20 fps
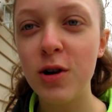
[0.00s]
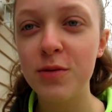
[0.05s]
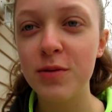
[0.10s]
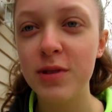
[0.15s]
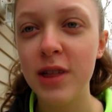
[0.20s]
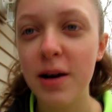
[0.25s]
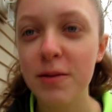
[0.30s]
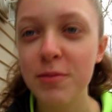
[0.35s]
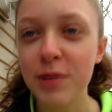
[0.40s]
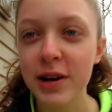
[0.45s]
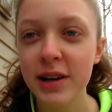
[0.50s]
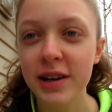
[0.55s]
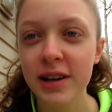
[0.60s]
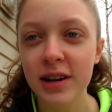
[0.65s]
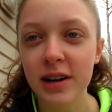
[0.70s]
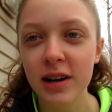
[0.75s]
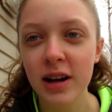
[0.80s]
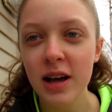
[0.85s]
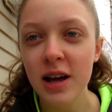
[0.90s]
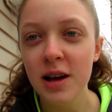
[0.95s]
without
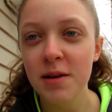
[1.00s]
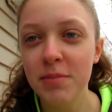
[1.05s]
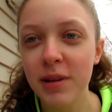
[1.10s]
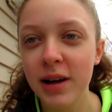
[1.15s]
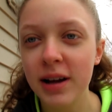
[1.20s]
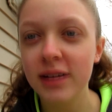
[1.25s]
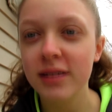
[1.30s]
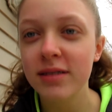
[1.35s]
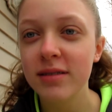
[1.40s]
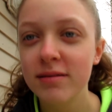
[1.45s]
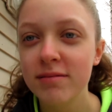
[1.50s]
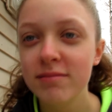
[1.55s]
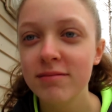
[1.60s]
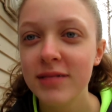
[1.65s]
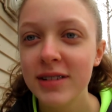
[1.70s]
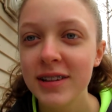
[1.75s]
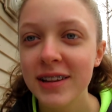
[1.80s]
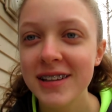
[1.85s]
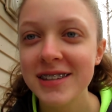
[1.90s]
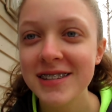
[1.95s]
breaking. But
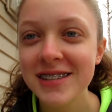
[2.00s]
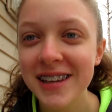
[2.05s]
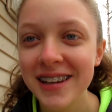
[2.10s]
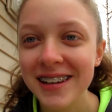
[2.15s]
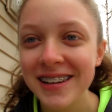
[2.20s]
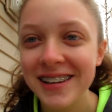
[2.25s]
let's see.